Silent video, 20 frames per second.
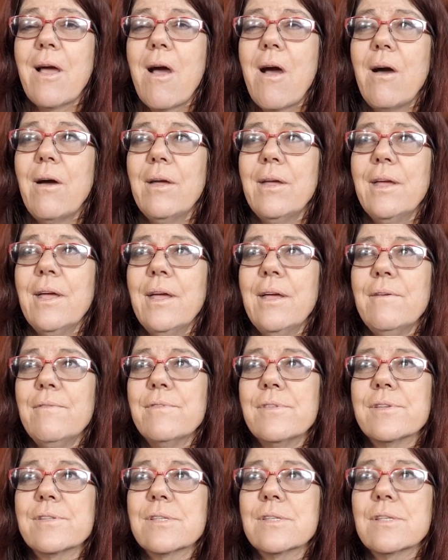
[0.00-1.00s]
I have
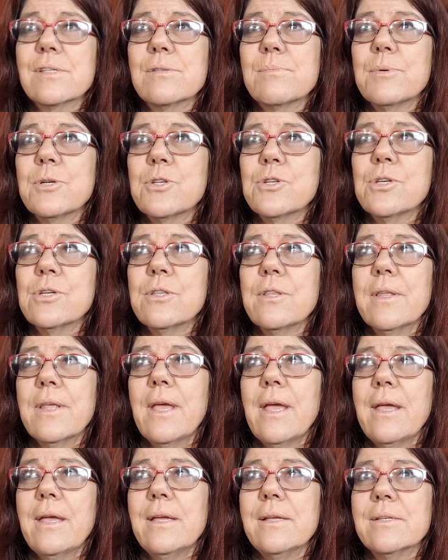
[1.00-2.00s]
the suspicion
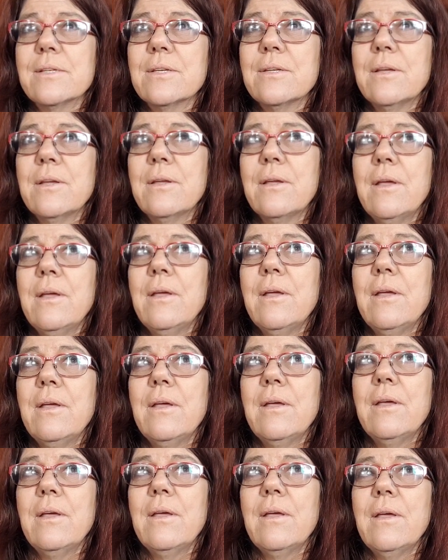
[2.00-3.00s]
that
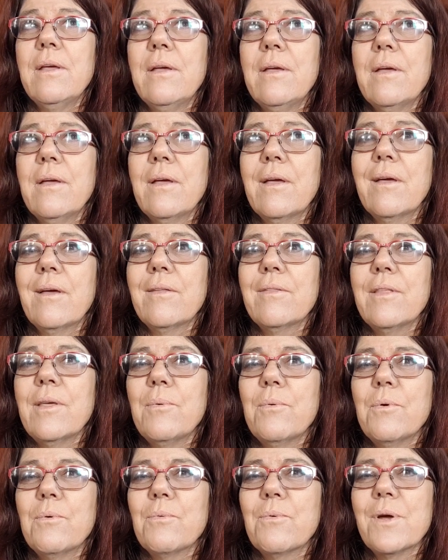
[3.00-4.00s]
they
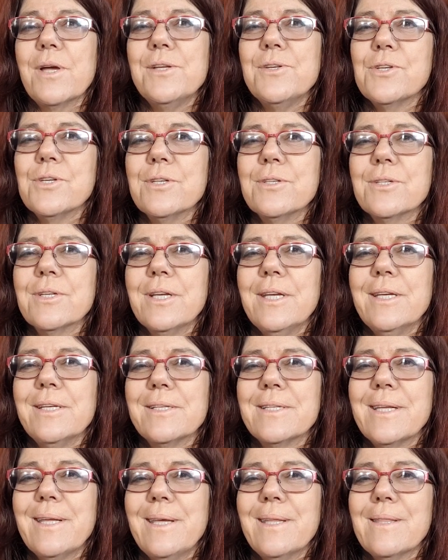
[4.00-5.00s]
were arranging to get
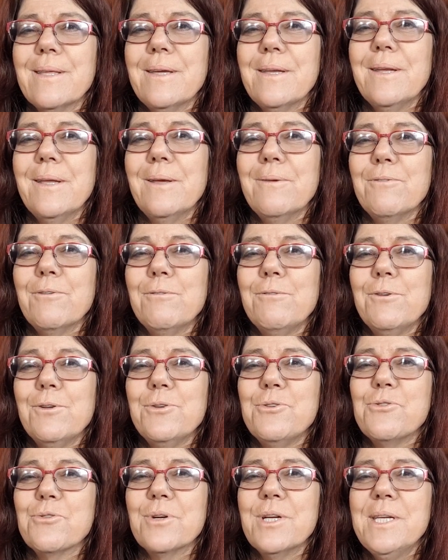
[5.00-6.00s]
together and have a few
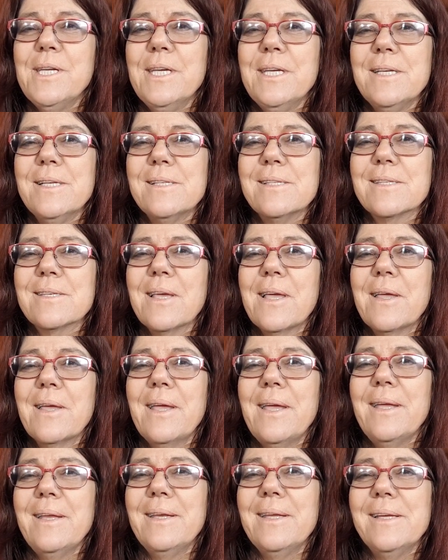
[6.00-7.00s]
drinkies,
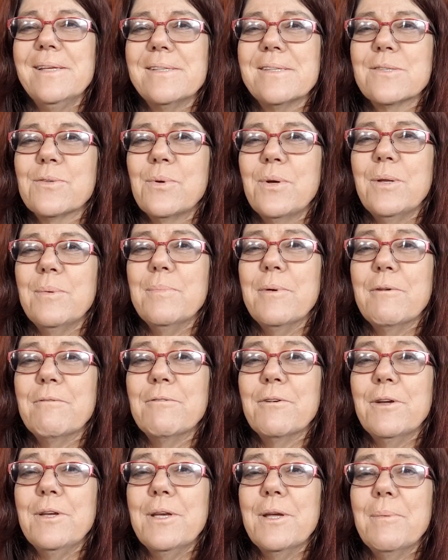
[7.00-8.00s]
and he still had my
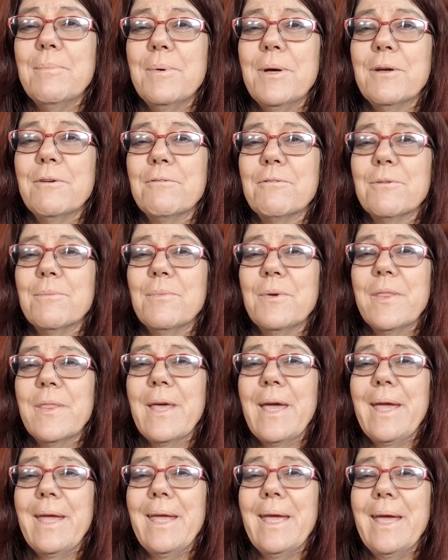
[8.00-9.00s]
phone number from when the
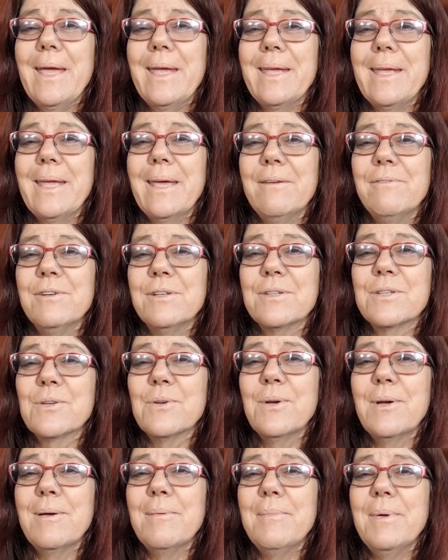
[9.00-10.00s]
AA gave it
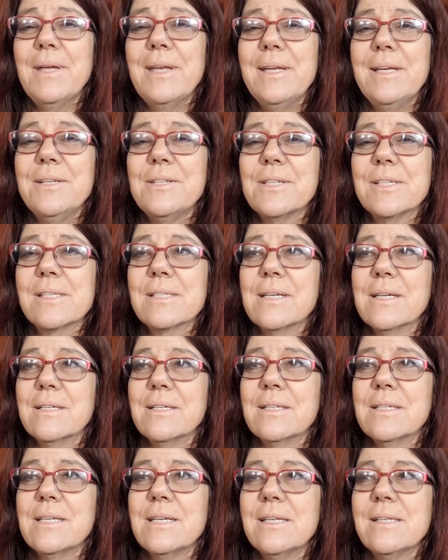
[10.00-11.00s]
to him, and he just
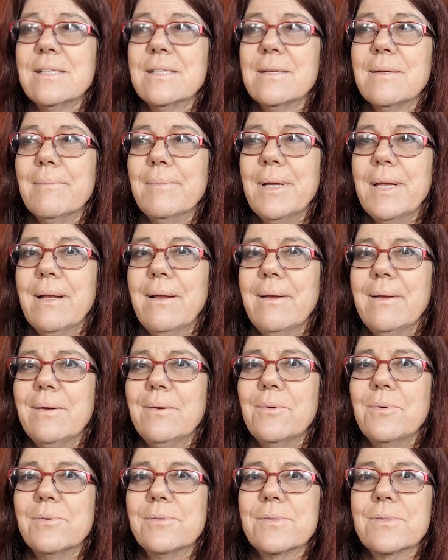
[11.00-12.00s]
started texting me like
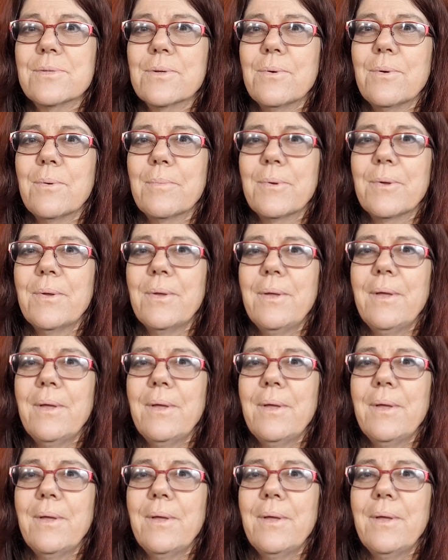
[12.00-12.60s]
non-stop.